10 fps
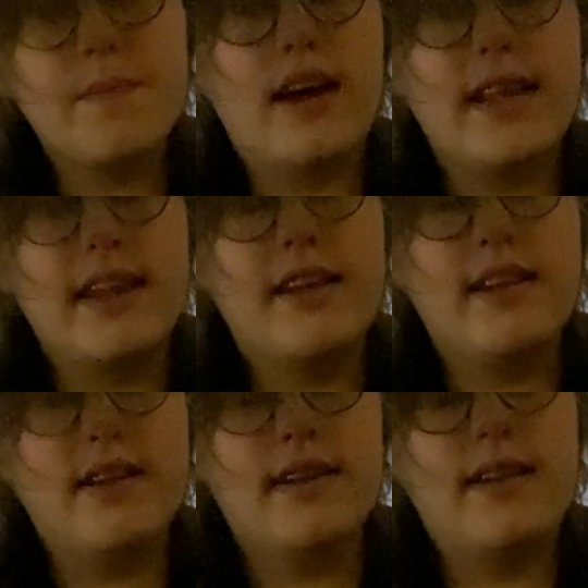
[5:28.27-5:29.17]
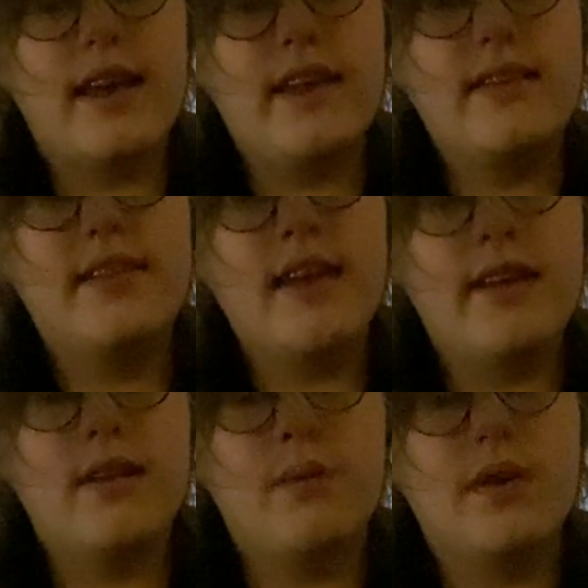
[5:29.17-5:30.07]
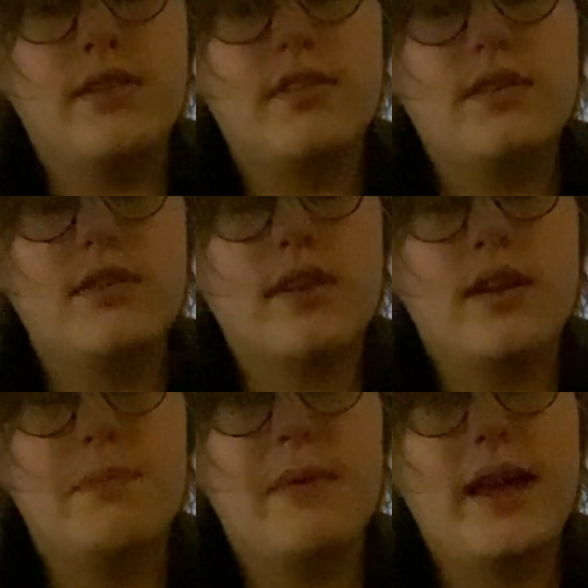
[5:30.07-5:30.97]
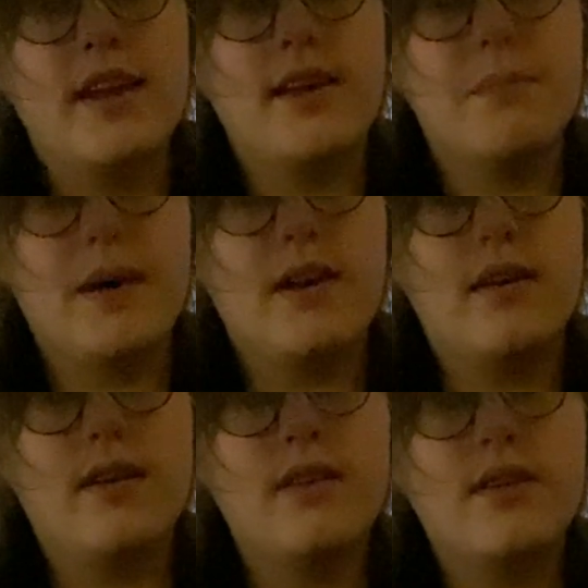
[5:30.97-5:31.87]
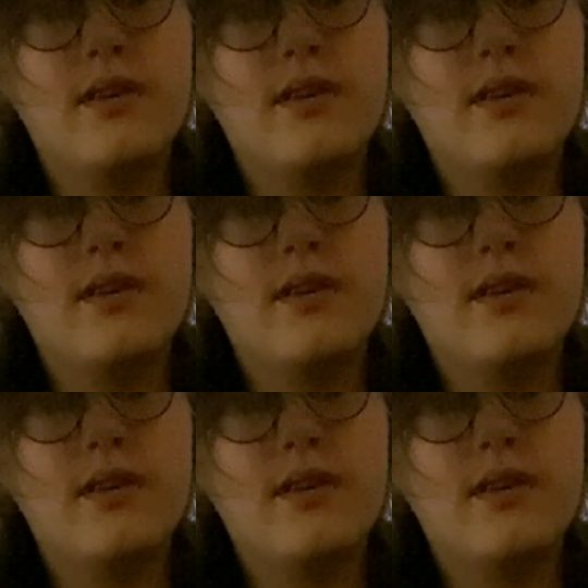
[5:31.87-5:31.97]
At the end of the day, they're the ones who's gonna make it better.